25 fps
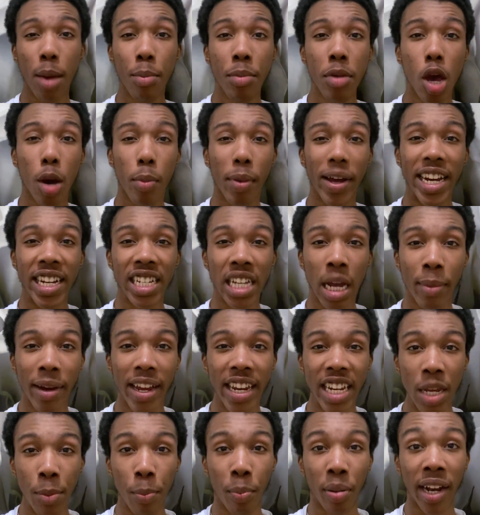can meet up anytime
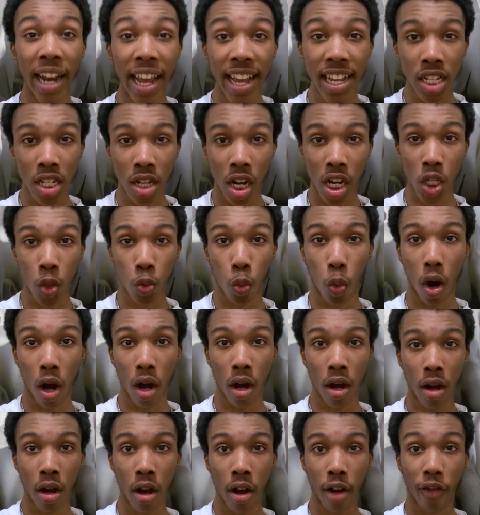at any place, cause
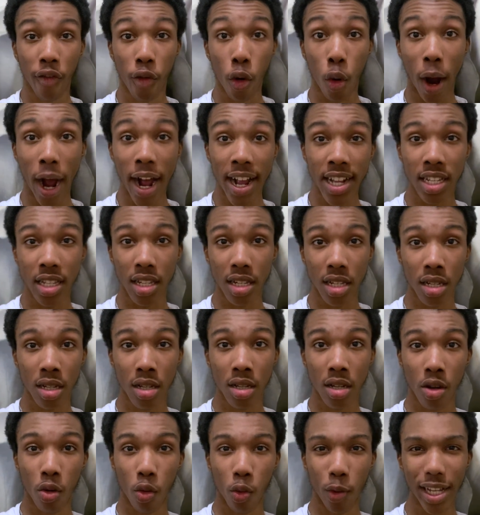what? Throw
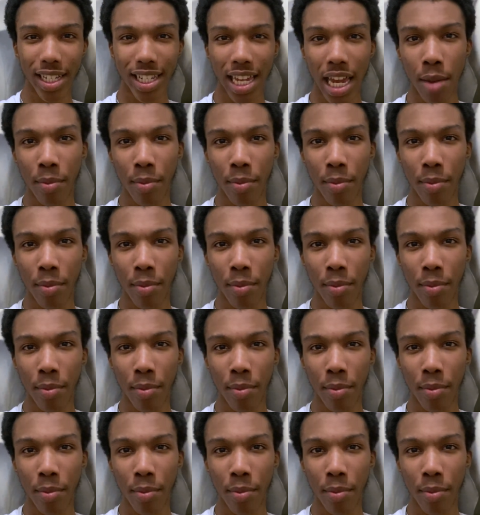hands. What are you